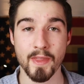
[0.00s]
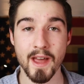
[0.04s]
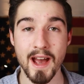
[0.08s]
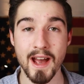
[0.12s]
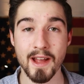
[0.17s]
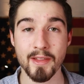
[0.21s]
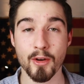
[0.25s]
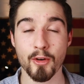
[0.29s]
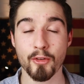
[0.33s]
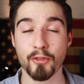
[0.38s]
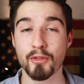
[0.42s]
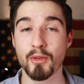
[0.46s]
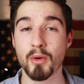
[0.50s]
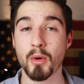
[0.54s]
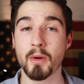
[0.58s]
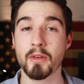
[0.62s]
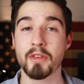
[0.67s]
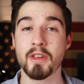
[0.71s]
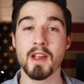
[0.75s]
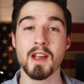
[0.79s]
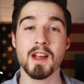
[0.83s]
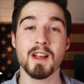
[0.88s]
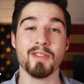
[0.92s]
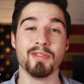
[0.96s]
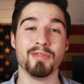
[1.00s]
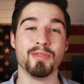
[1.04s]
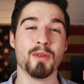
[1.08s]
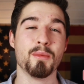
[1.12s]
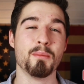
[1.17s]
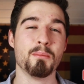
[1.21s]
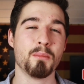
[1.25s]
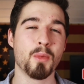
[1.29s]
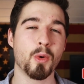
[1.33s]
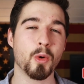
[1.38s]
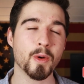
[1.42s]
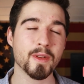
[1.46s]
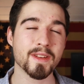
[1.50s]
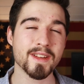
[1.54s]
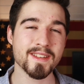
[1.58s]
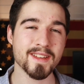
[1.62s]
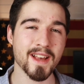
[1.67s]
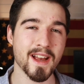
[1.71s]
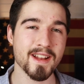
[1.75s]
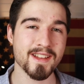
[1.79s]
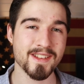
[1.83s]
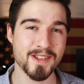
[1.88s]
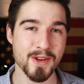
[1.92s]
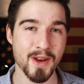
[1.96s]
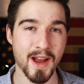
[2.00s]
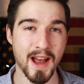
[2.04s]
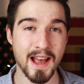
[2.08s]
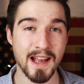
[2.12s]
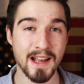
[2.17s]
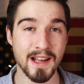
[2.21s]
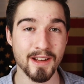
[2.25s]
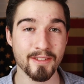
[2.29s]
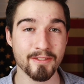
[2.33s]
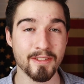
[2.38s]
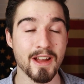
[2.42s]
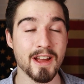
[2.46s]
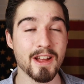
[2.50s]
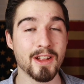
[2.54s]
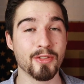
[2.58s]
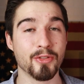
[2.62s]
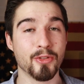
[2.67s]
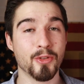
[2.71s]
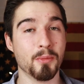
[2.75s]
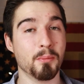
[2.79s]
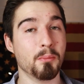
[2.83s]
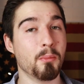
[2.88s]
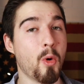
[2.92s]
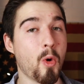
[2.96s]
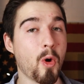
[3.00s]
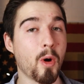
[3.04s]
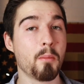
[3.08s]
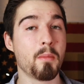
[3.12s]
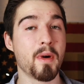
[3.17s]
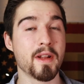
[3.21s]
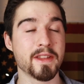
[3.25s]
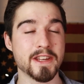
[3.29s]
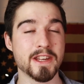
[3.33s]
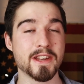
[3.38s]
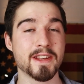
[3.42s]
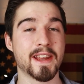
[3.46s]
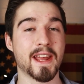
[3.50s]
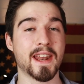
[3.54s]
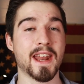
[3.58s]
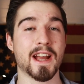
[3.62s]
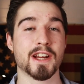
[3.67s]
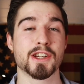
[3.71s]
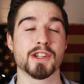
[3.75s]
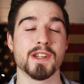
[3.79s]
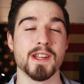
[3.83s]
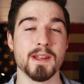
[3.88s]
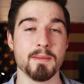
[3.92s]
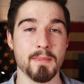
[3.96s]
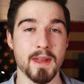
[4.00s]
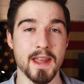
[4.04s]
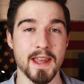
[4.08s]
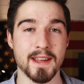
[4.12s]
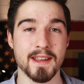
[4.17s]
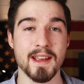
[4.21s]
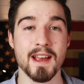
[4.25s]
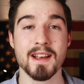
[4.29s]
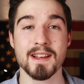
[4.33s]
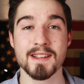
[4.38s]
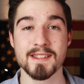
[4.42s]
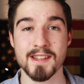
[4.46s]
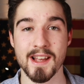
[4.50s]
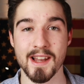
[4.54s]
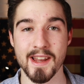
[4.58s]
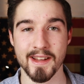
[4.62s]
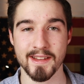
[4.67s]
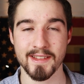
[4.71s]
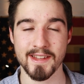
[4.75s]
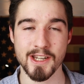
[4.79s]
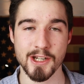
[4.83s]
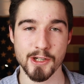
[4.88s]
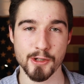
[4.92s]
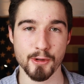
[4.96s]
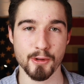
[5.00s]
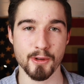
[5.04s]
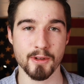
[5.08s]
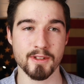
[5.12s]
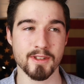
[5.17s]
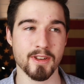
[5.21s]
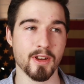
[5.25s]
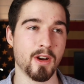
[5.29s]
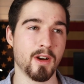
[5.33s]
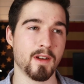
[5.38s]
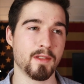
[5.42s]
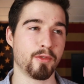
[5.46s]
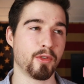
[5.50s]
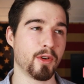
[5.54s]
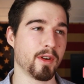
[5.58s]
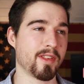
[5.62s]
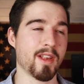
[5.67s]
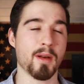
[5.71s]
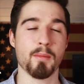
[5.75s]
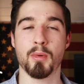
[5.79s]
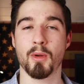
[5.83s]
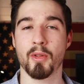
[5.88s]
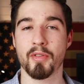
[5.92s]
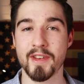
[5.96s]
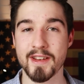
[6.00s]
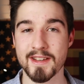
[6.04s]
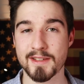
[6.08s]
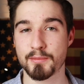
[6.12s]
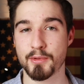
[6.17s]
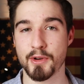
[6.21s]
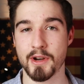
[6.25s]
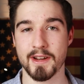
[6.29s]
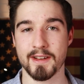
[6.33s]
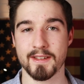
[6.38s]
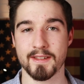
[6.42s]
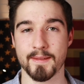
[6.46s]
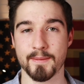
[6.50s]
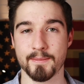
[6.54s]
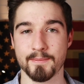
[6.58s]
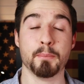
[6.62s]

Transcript: that. Of course, the more designs you have, the more money you can actually make selling t-shirts on, for example, Teesprings.